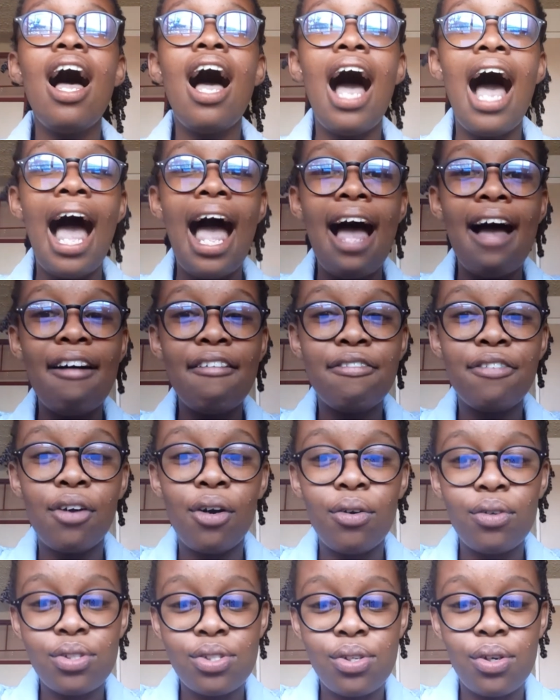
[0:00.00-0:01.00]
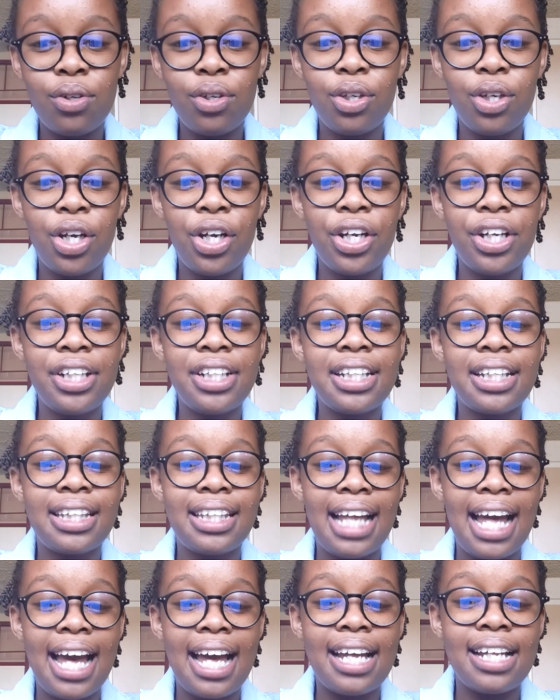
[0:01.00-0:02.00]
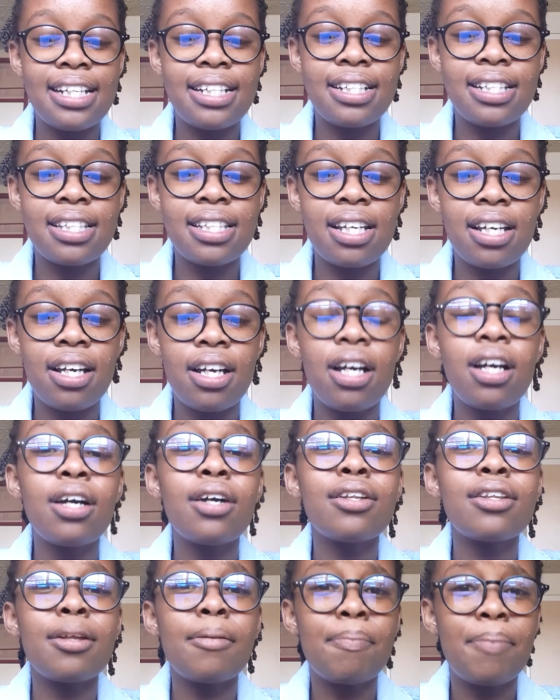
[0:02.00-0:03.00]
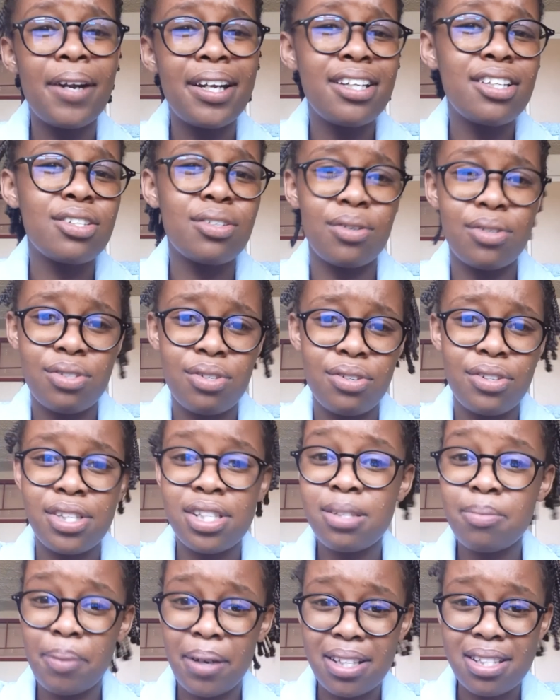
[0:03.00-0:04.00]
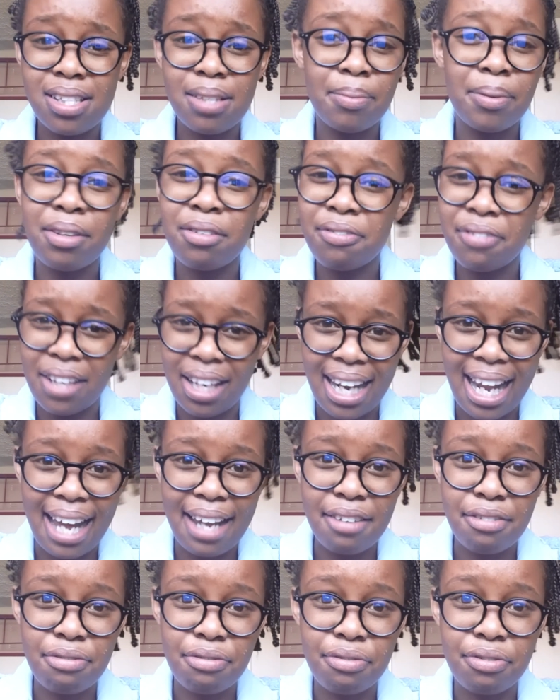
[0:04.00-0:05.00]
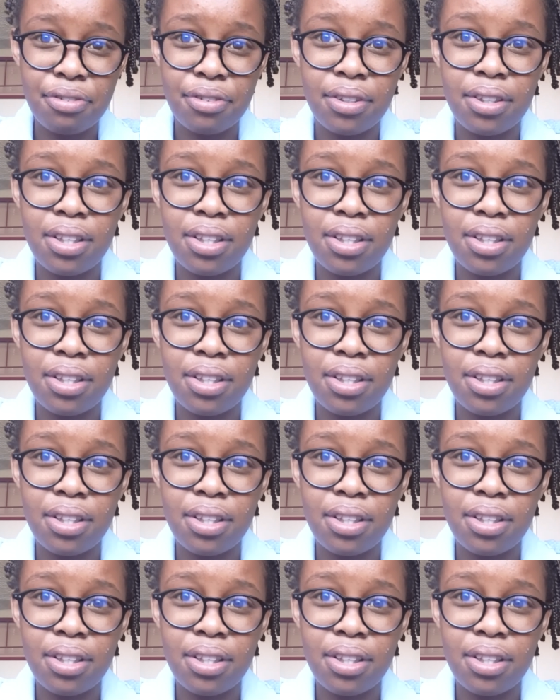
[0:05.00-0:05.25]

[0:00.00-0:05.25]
I have also learned that the brain is also responsible for life.